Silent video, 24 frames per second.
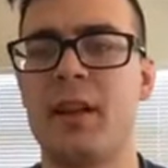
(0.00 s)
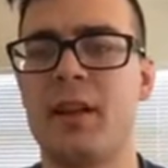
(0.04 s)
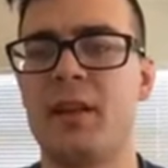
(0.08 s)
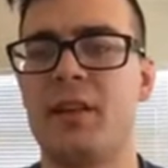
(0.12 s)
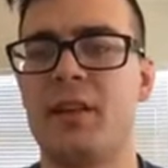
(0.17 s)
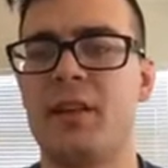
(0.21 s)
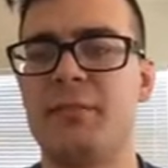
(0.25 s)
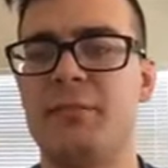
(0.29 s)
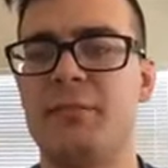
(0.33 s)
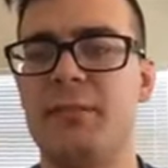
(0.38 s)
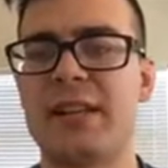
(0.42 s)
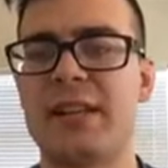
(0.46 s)

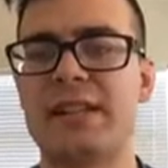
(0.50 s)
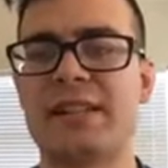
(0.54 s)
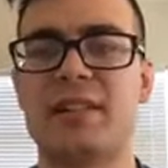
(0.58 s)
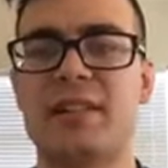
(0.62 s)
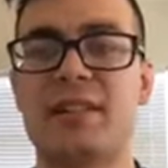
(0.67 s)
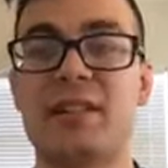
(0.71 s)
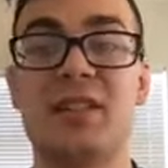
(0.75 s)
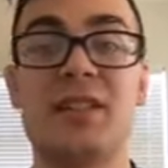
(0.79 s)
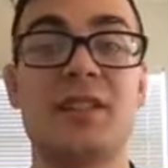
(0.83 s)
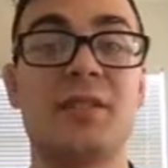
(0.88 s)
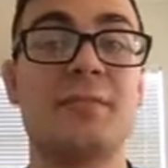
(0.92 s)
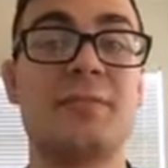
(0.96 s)
Makes it a
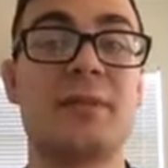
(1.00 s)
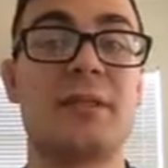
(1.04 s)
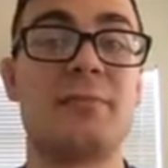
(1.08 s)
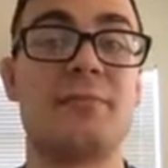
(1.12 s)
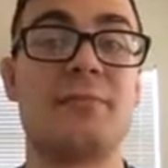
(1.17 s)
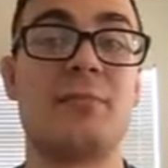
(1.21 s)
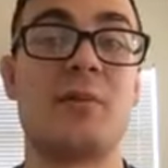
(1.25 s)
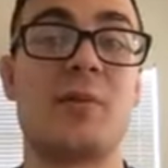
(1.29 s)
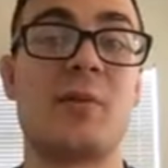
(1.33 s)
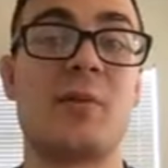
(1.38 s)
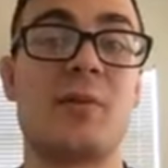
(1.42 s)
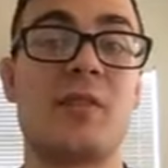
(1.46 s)
little bit
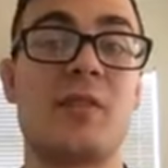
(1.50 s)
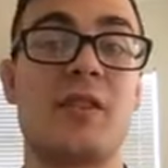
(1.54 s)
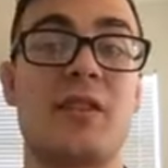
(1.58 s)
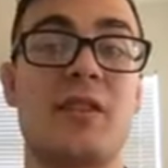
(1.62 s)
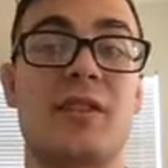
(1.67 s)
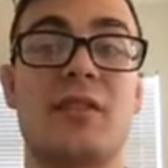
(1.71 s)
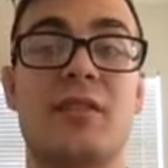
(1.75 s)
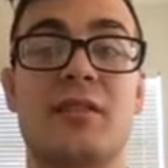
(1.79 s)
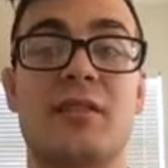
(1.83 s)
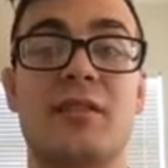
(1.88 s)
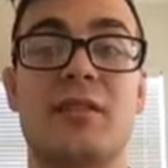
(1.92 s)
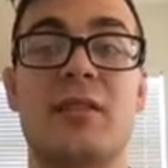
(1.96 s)

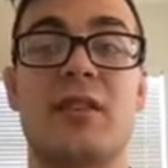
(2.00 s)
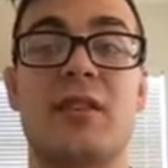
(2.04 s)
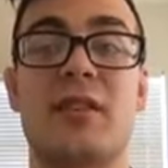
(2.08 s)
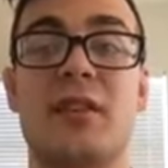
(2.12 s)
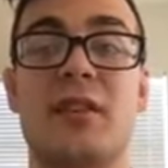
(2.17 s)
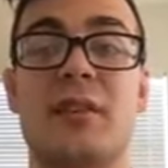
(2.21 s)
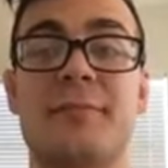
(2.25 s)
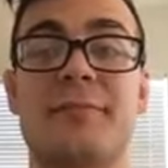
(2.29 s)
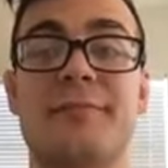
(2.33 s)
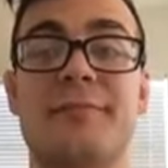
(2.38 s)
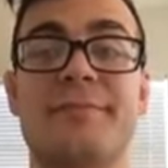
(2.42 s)
more, a